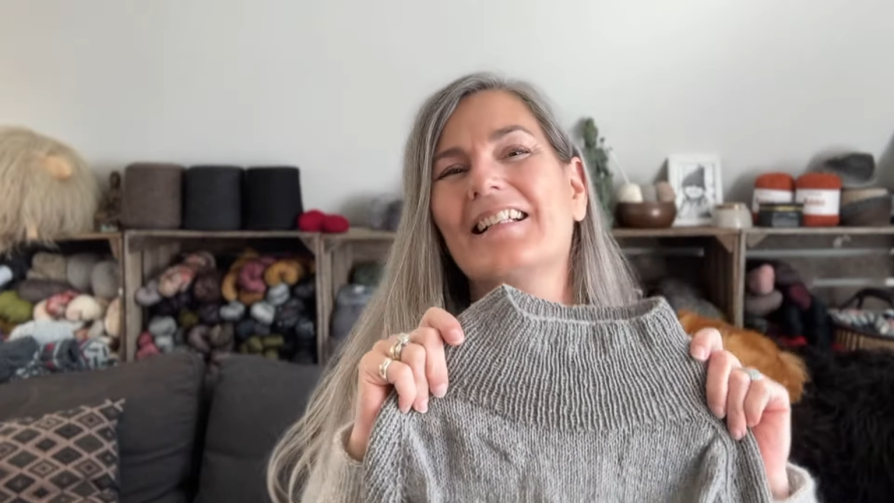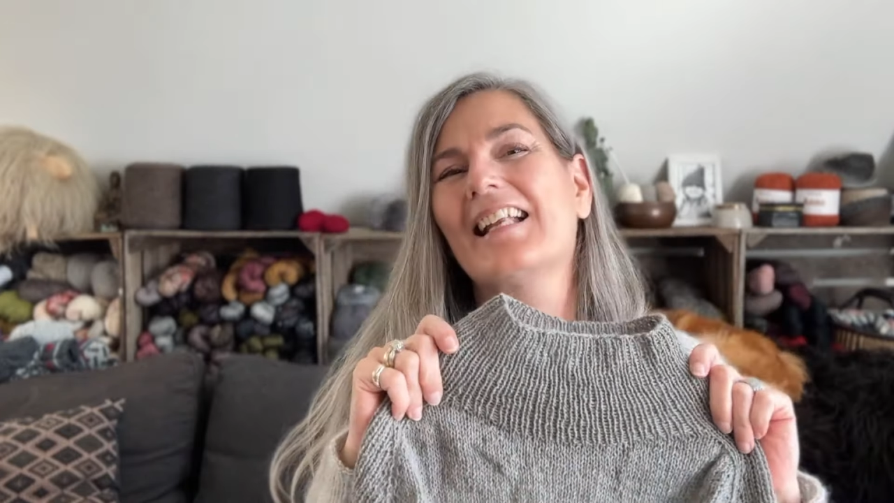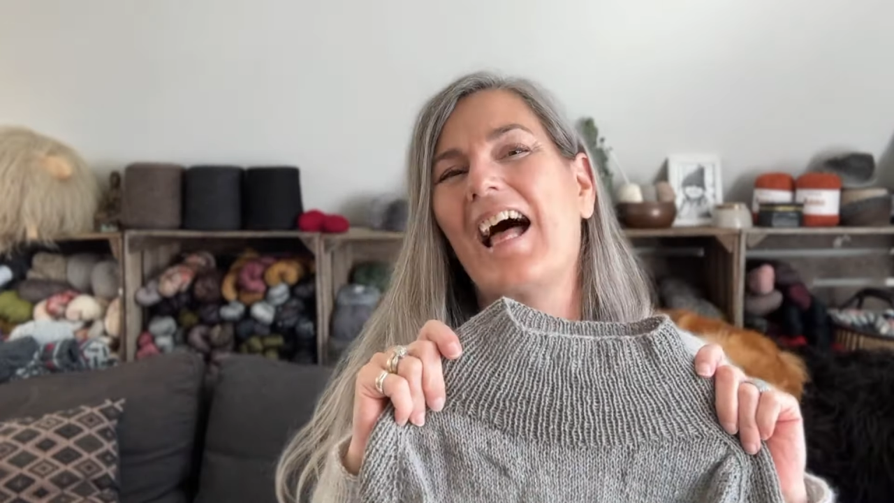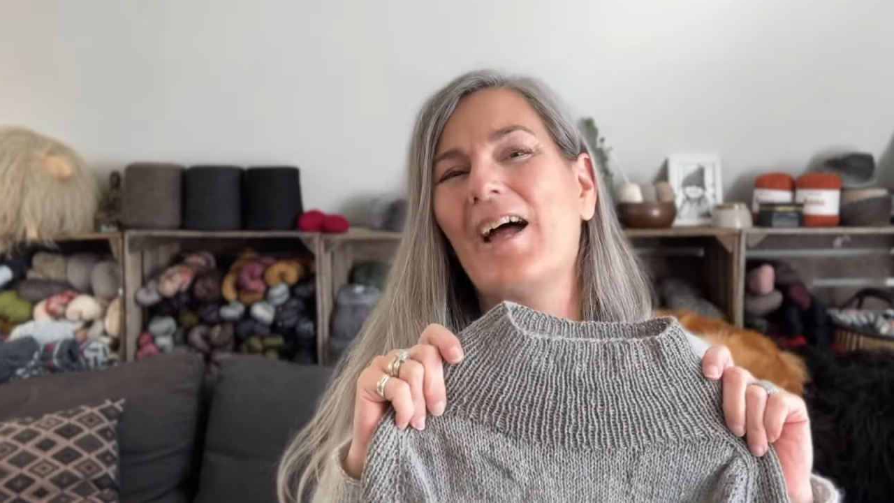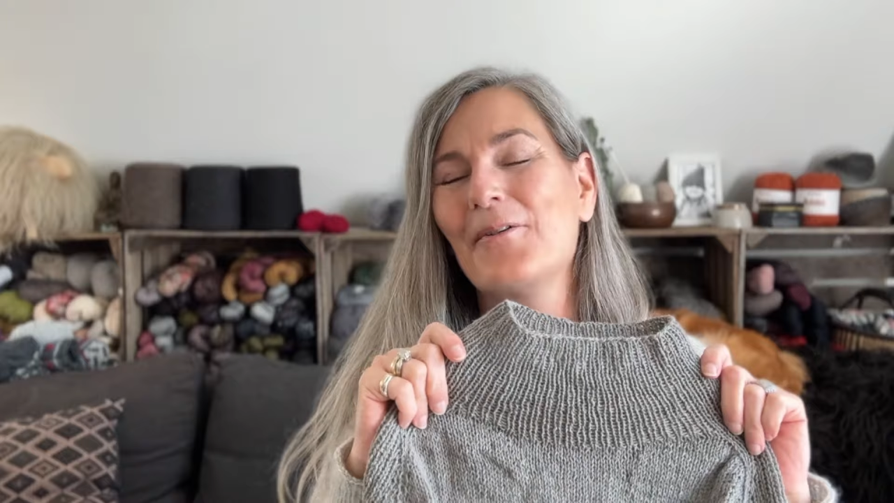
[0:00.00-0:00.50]
And
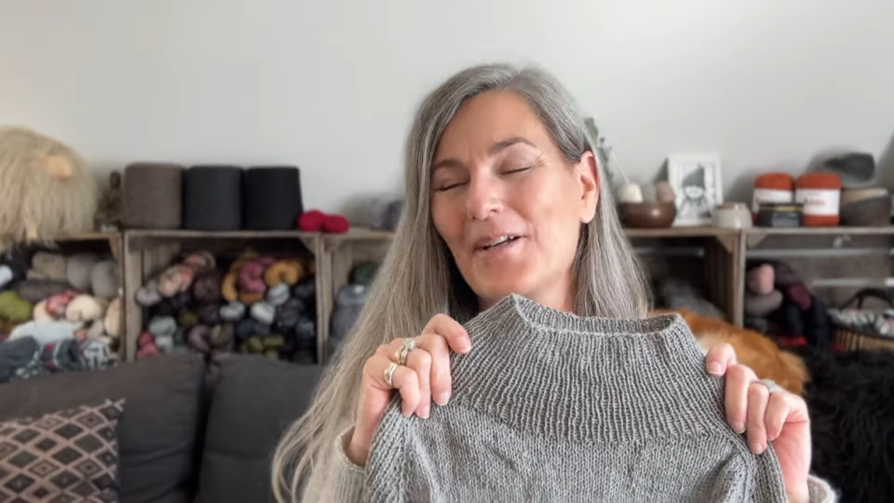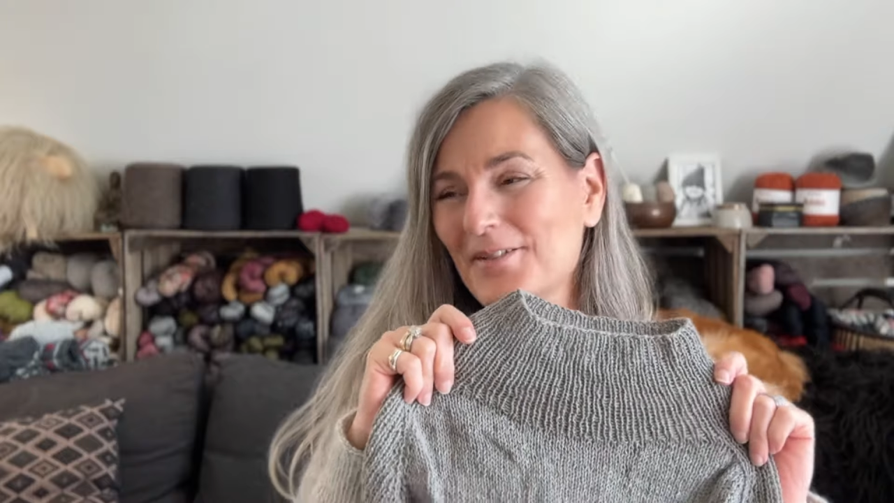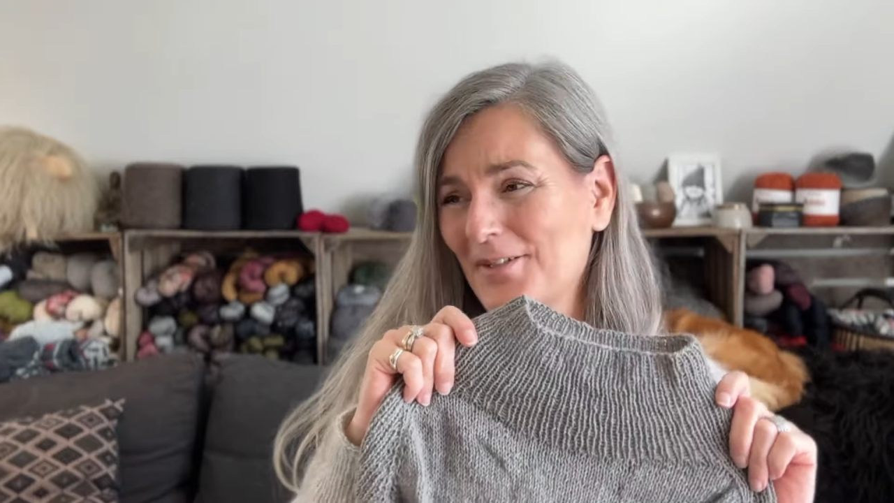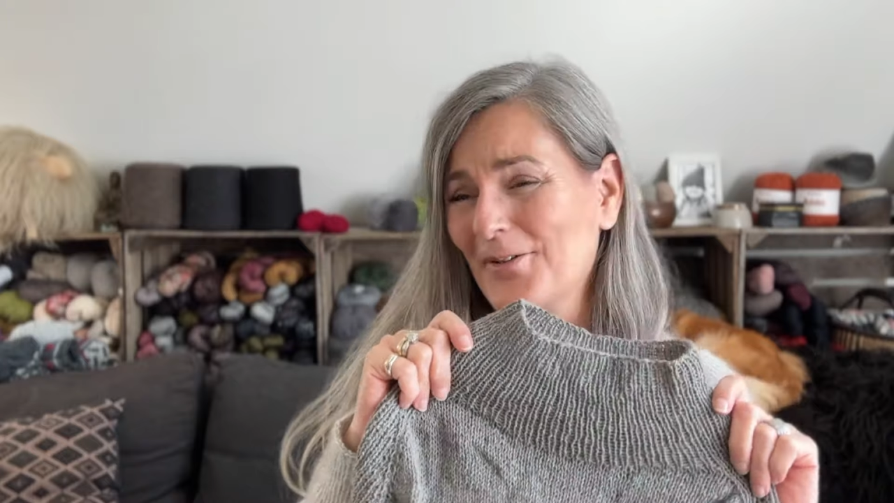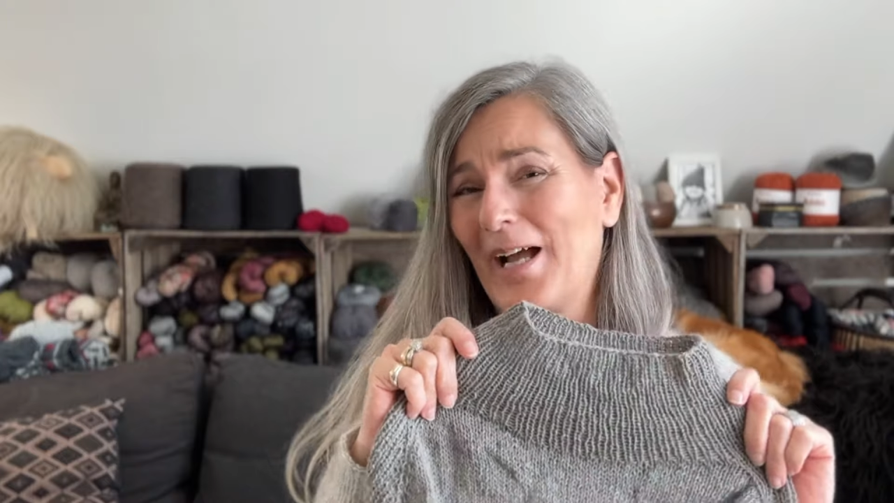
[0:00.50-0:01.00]
I
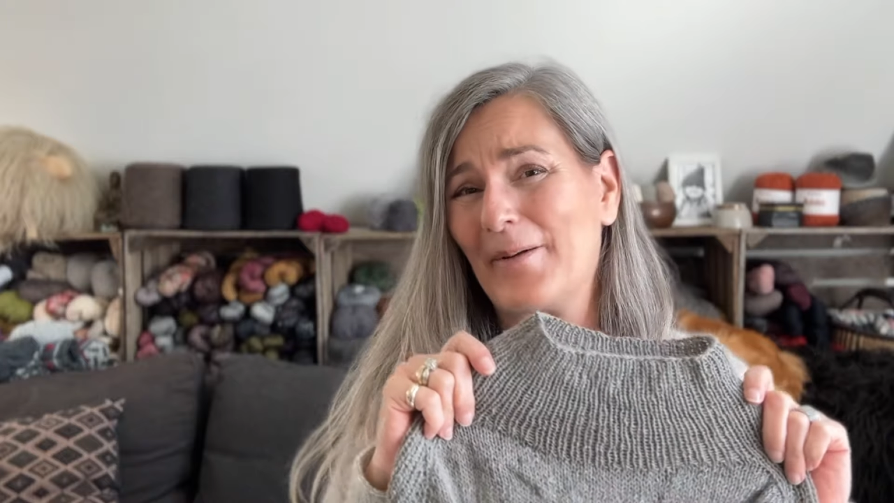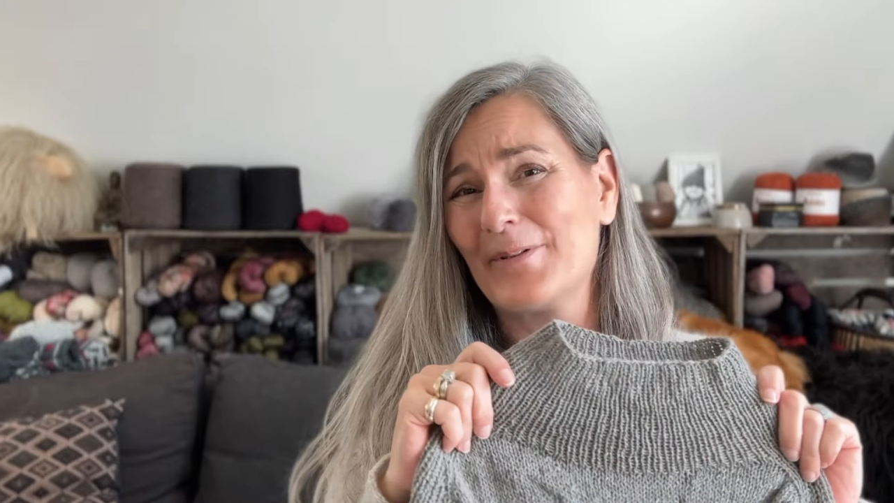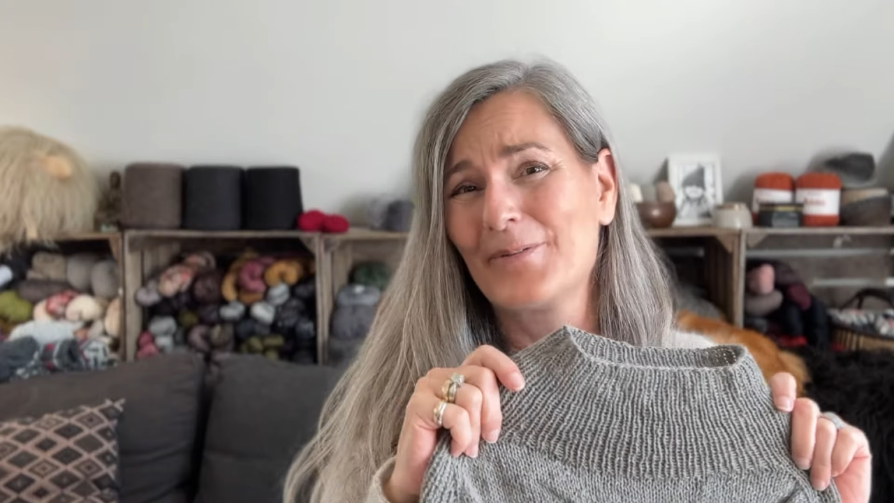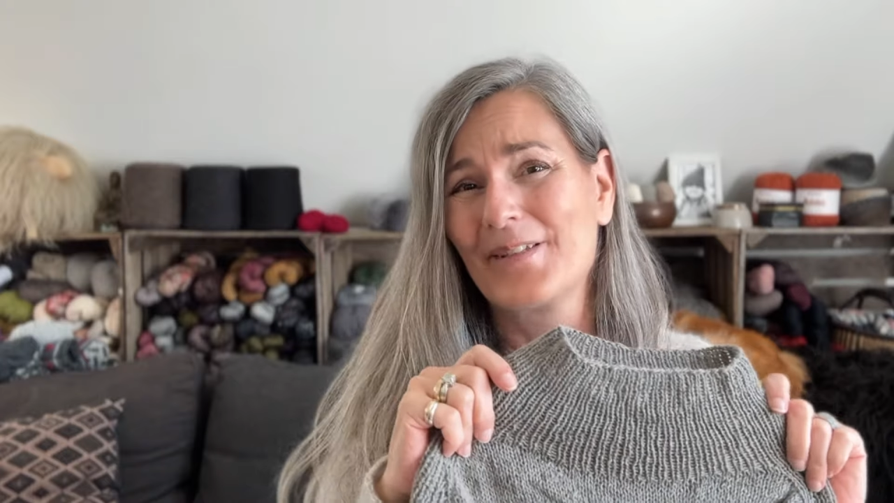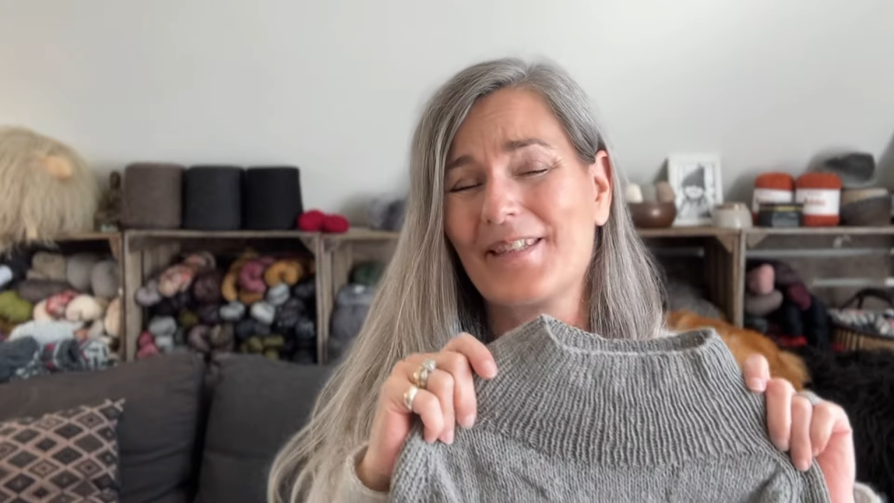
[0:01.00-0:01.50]
was so
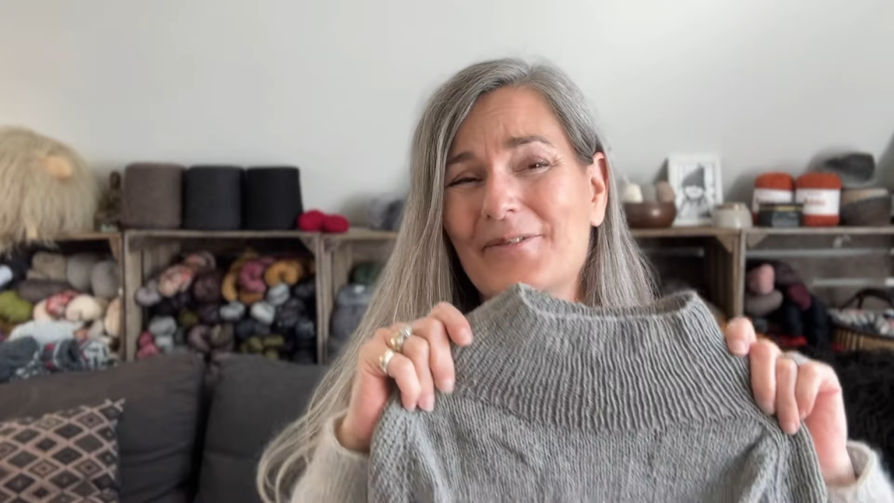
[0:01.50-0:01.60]
happy with